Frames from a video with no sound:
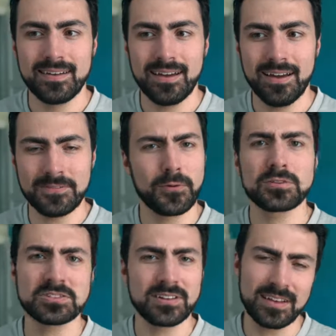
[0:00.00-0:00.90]

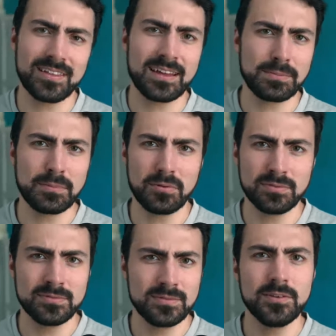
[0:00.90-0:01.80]
Unfortunately, a lot of people
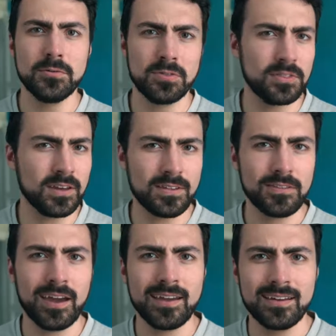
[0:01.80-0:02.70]
do think
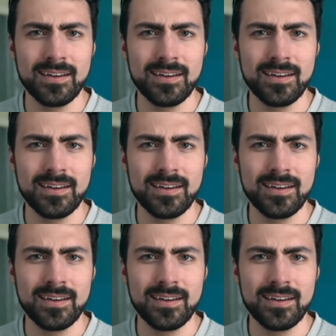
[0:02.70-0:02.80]
that,